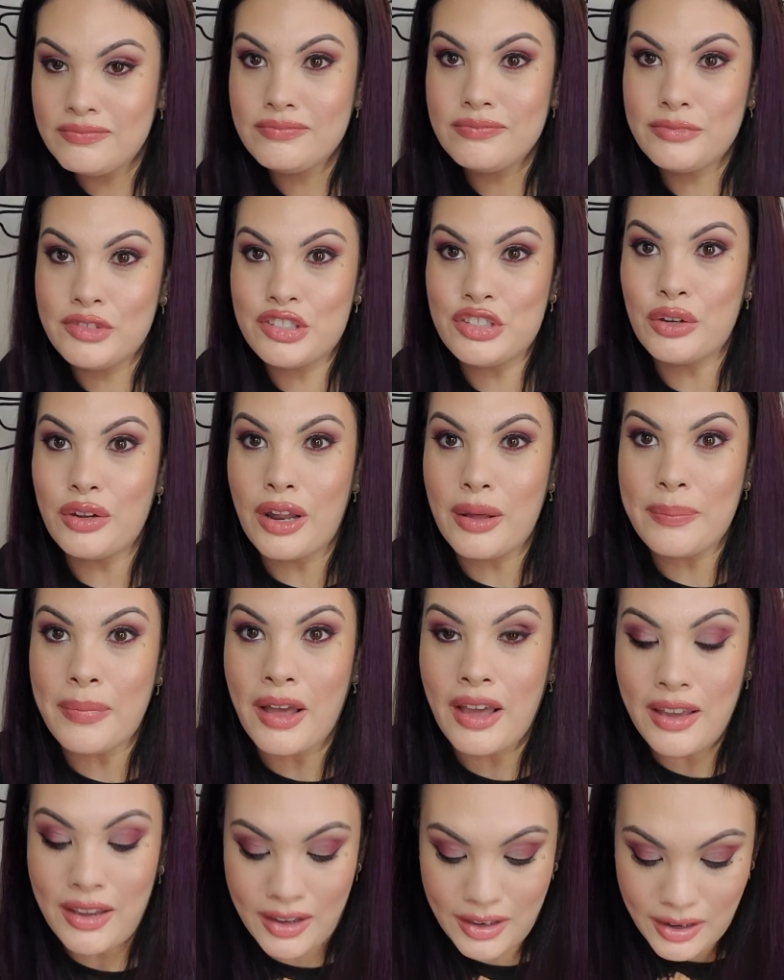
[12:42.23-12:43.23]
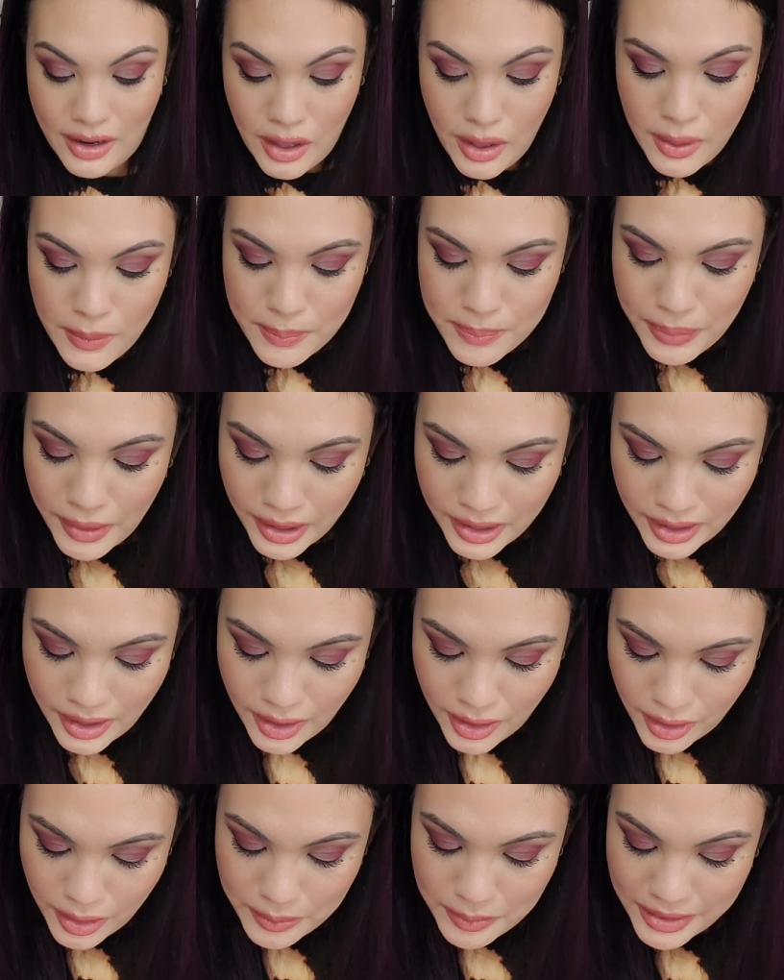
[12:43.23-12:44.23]
Still not buying it, but
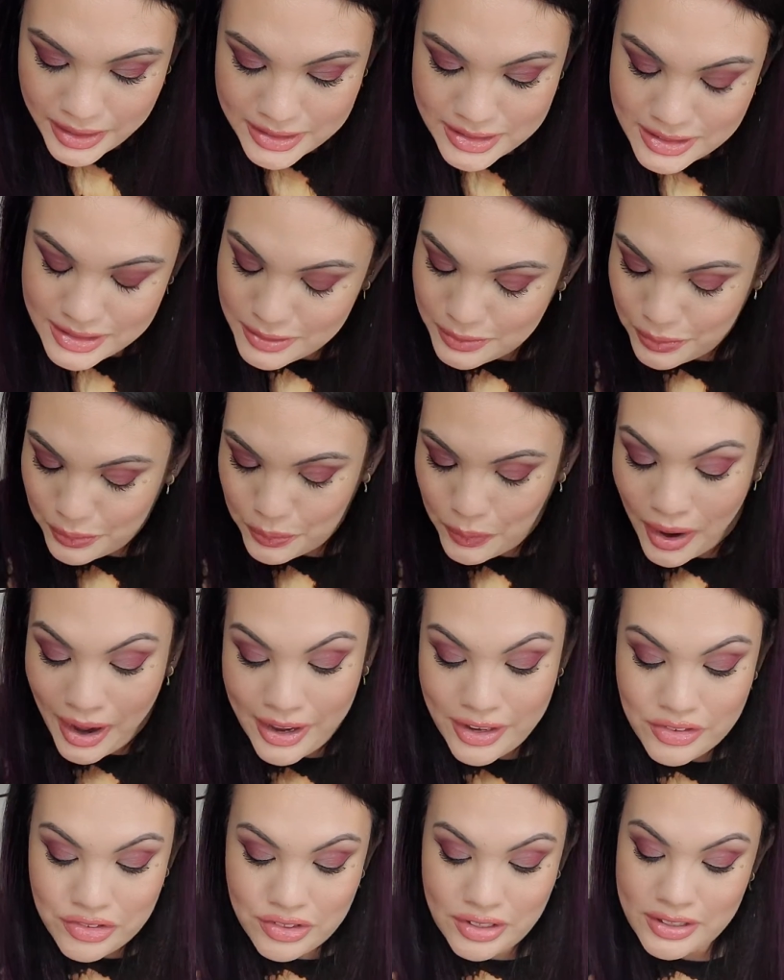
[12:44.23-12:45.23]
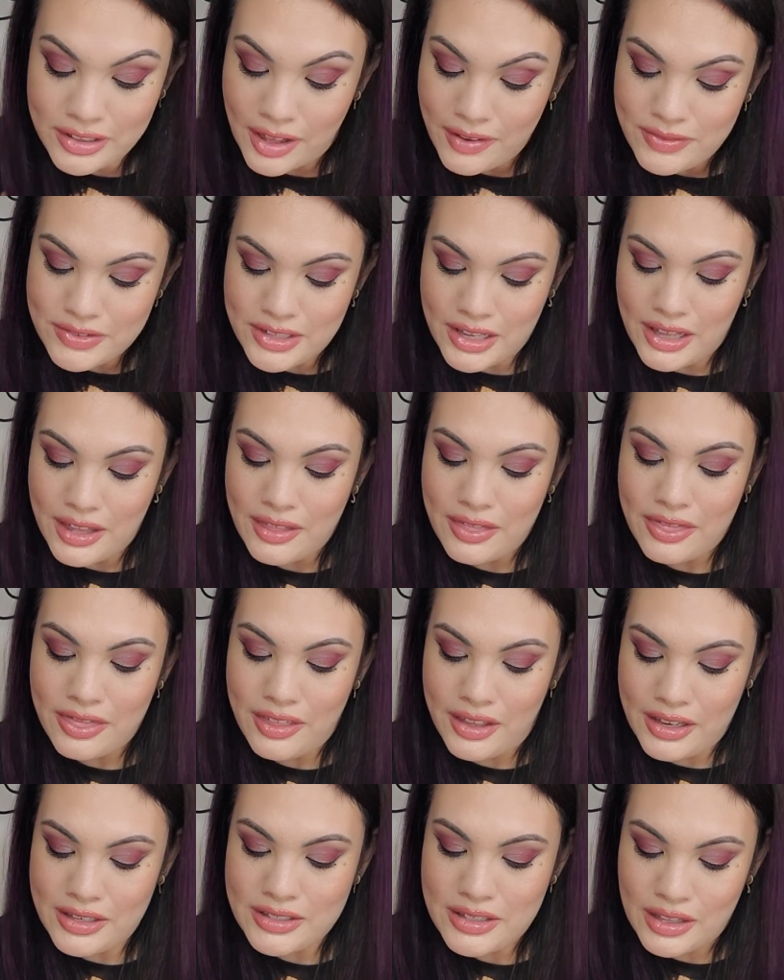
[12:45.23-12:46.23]
it's why she loves it.
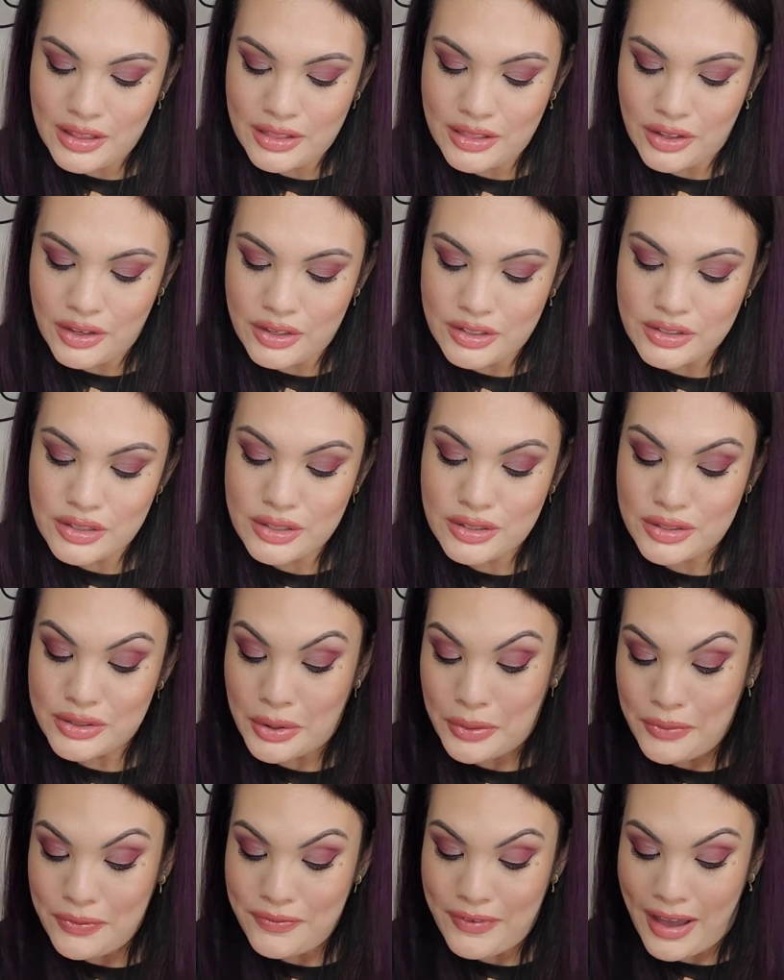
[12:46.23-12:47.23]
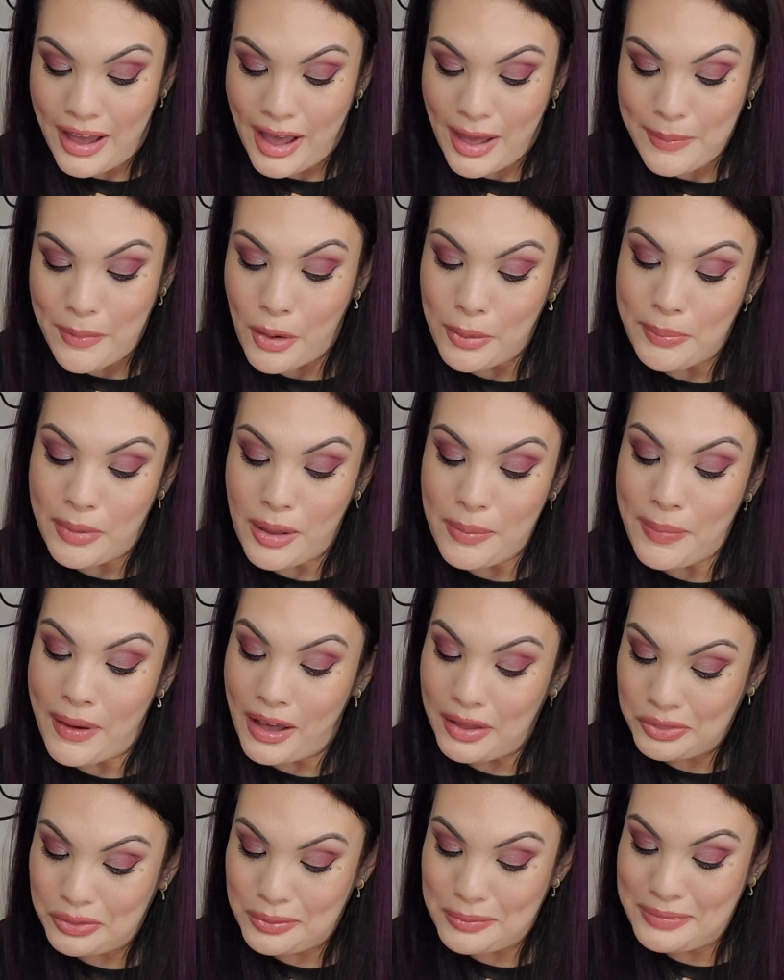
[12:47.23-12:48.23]
This looks so fab on my
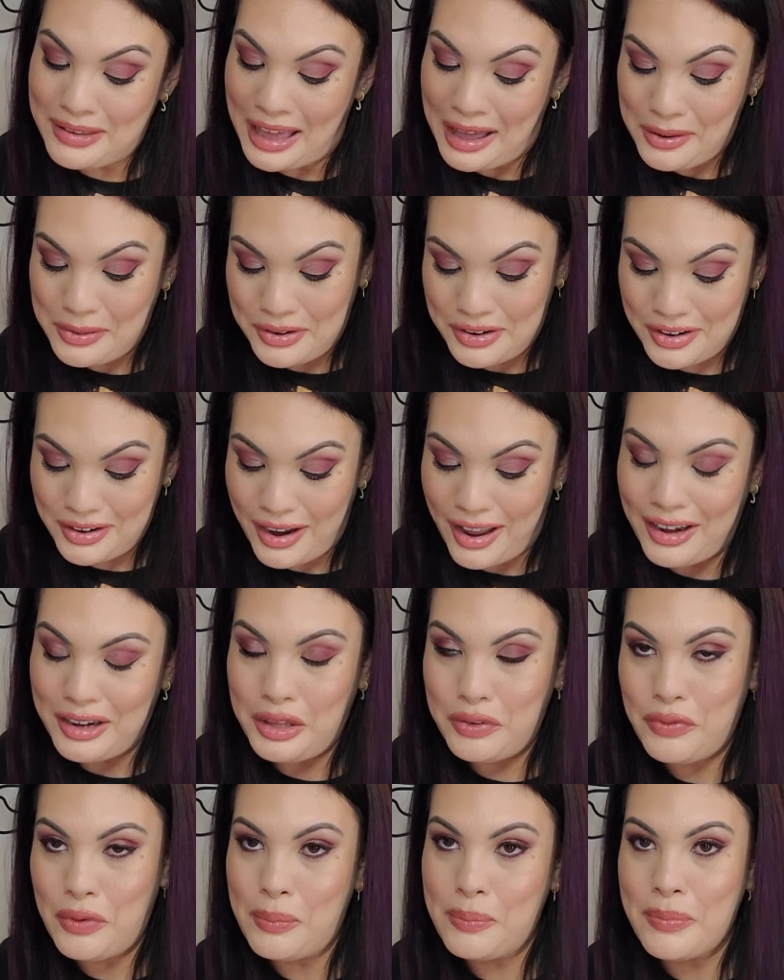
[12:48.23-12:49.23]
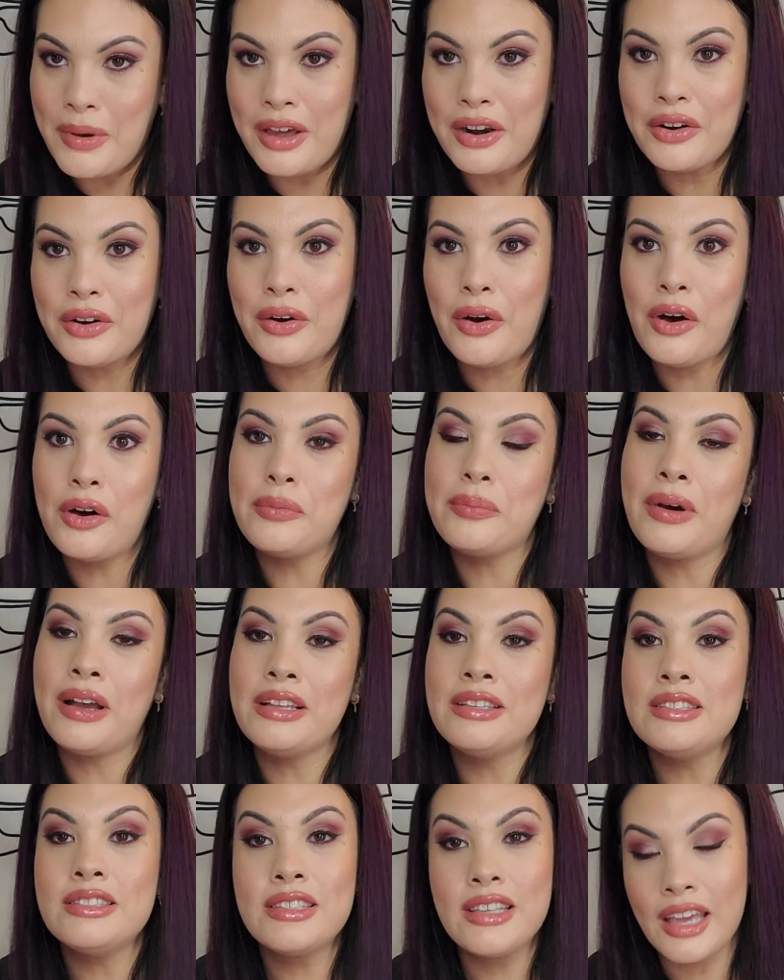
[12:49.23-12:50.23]
bathroom counter and even better on
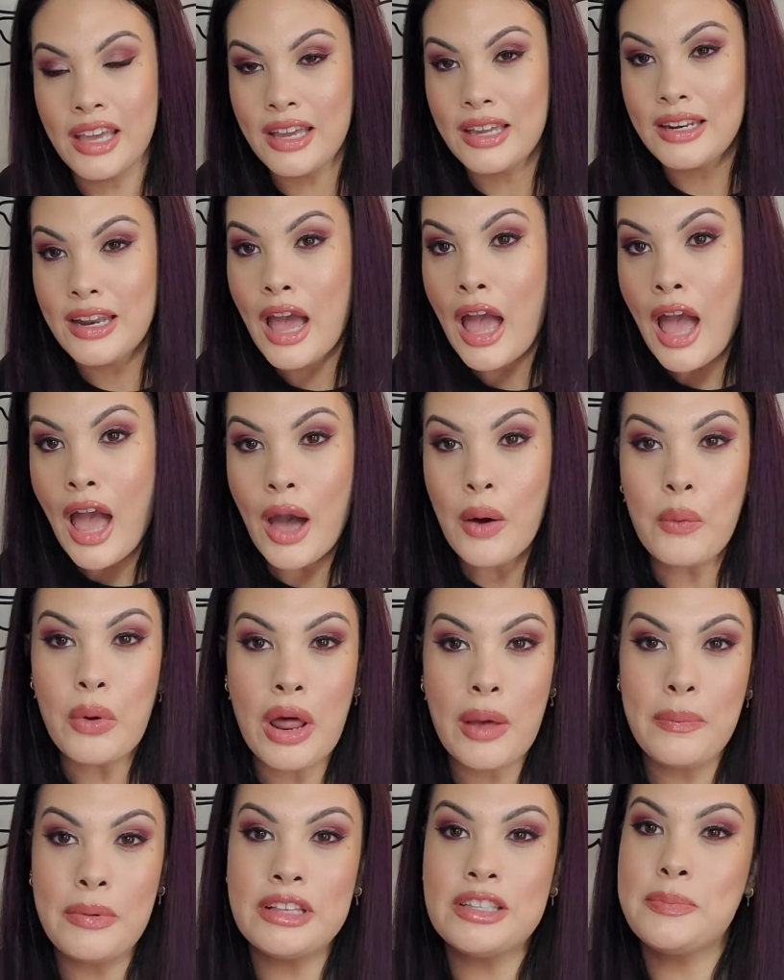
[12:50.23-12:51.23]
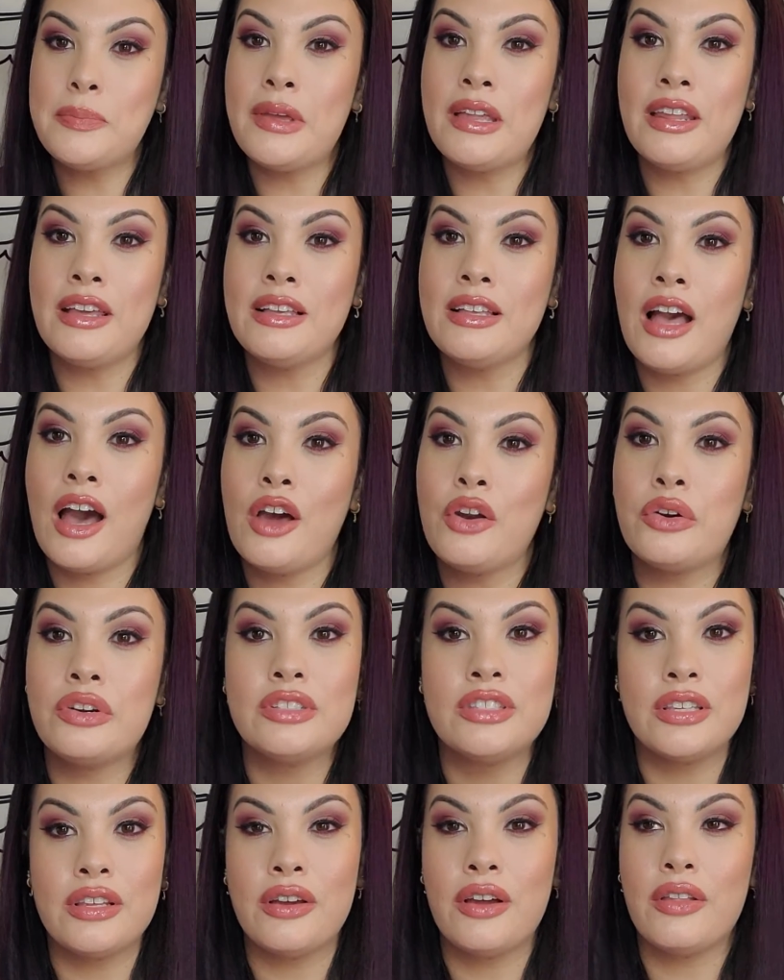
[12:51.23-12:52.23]
my skin. I will not be spending
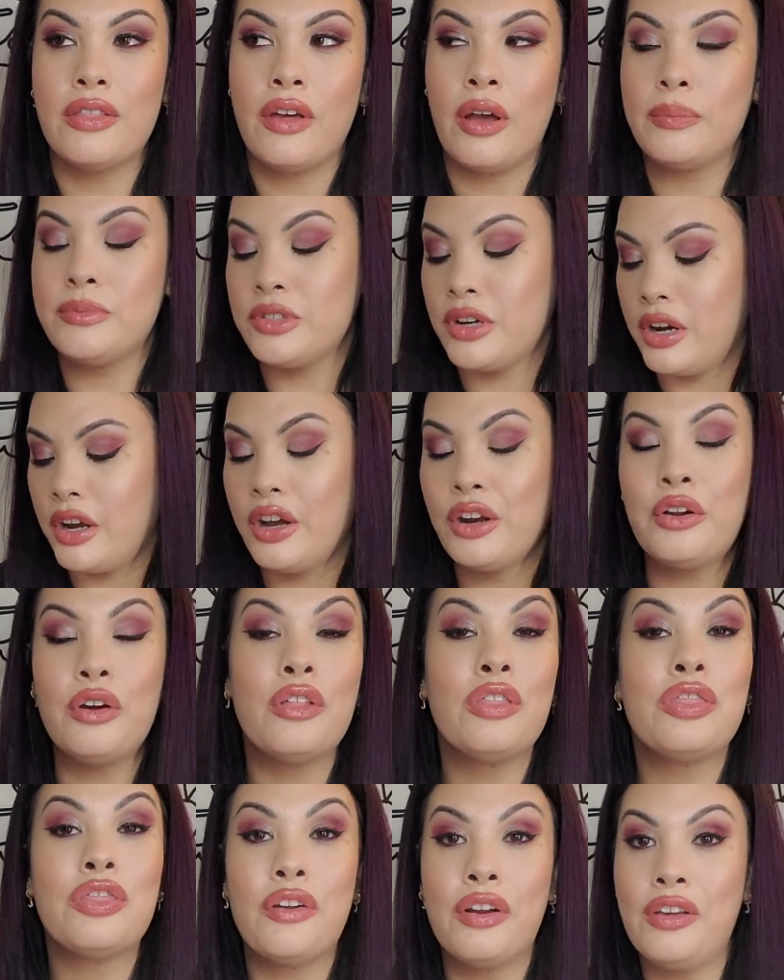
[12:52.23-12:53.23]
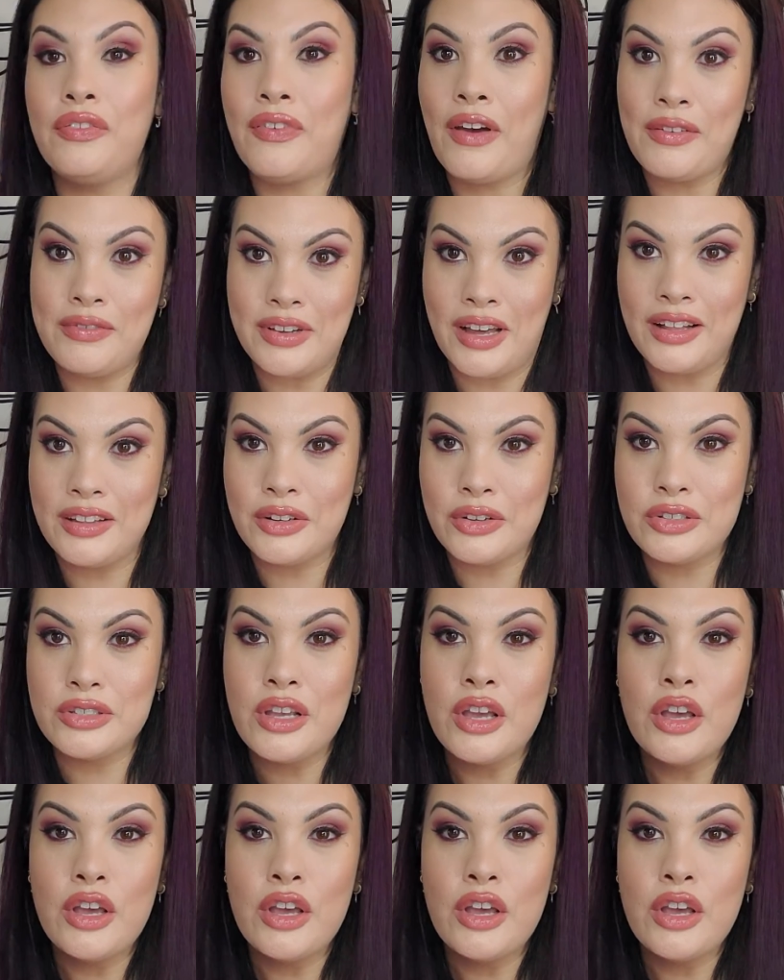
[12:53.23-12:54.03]
$135